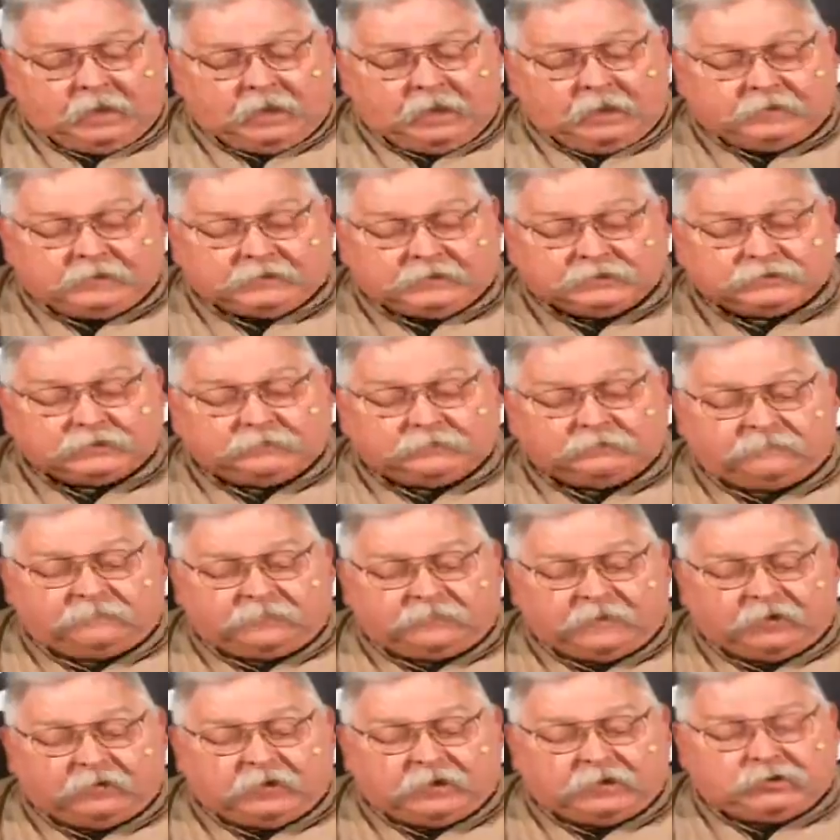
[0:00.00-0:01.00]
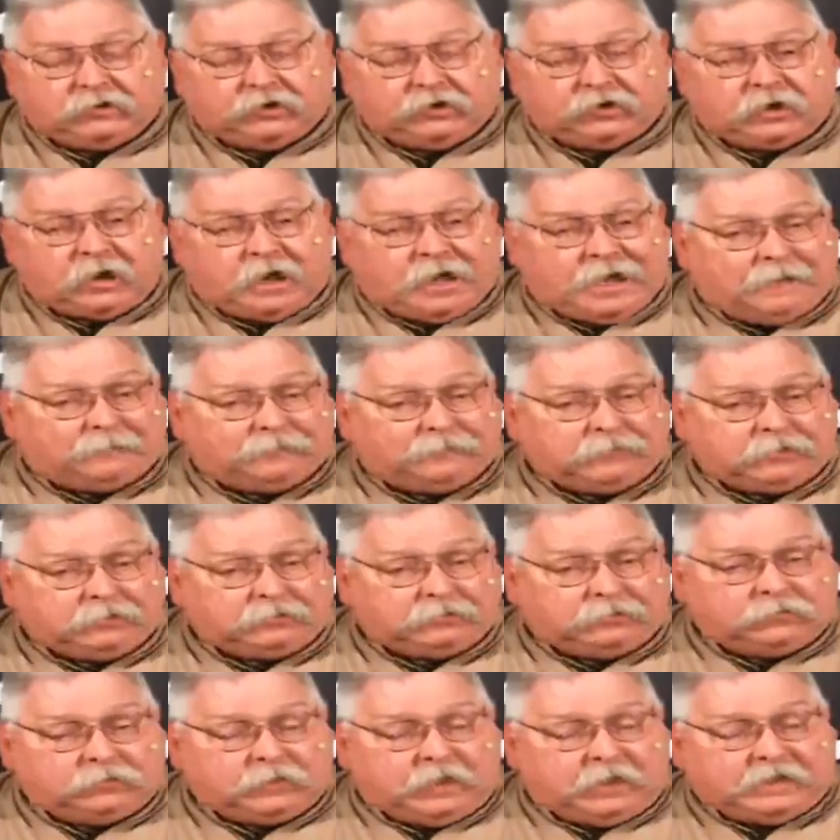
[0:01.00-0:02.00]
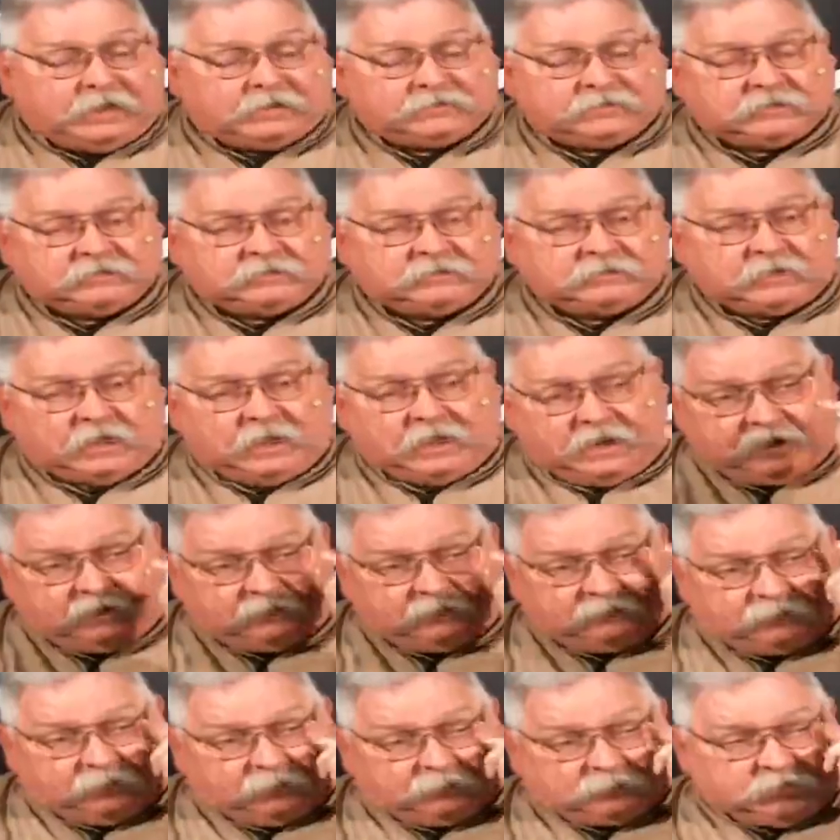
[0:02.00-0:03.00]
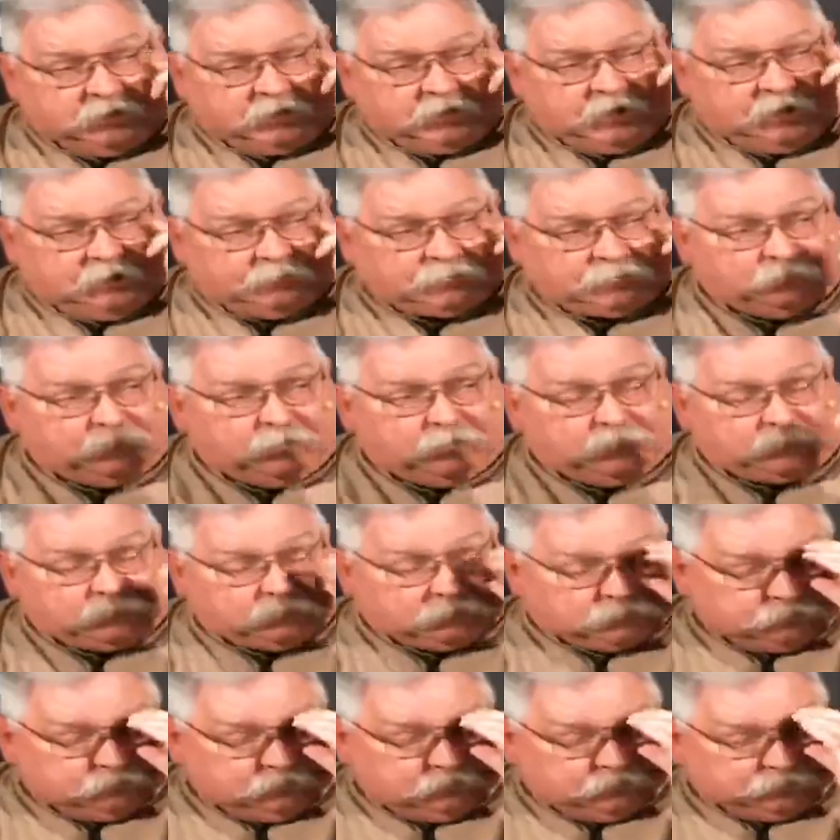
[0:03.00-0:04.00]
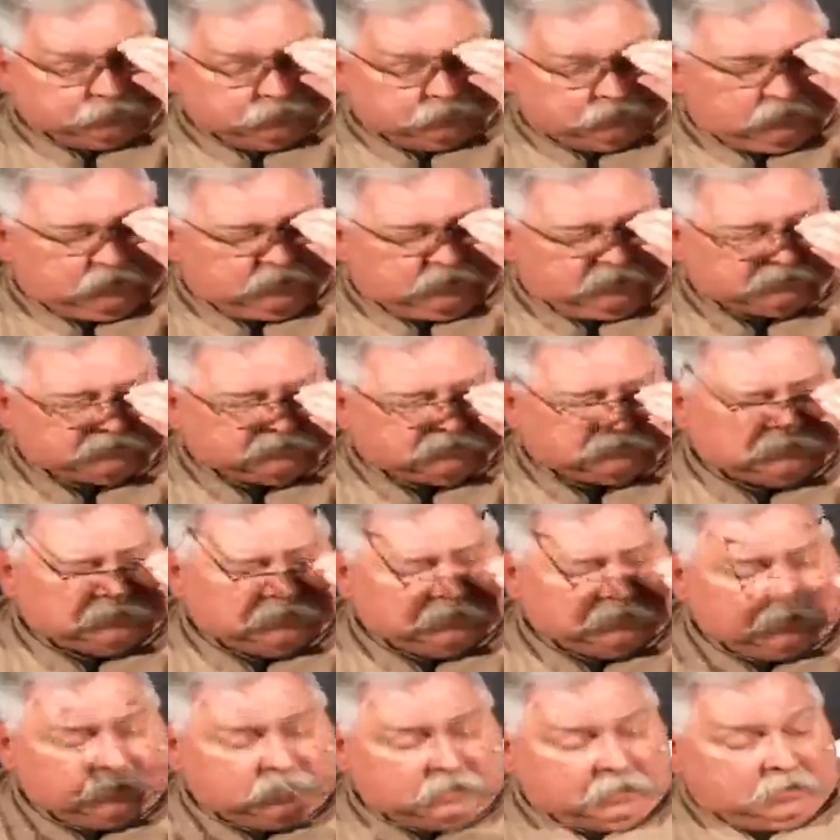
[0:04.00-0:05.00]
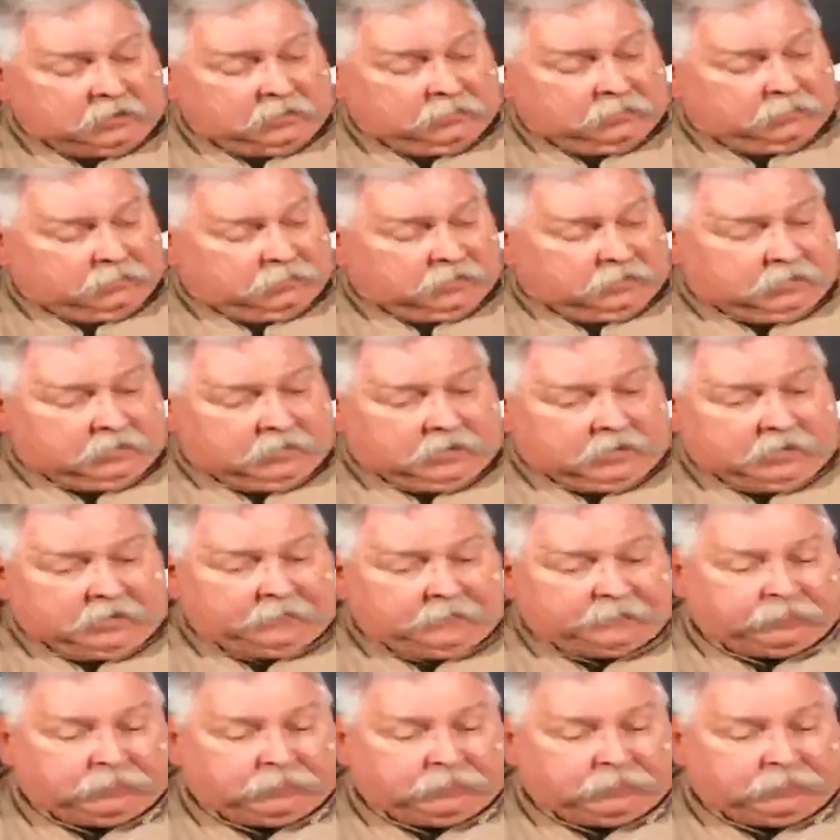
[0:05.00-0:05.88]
These are very good optical glasses. I unfortunately have to wear prescription glasses, but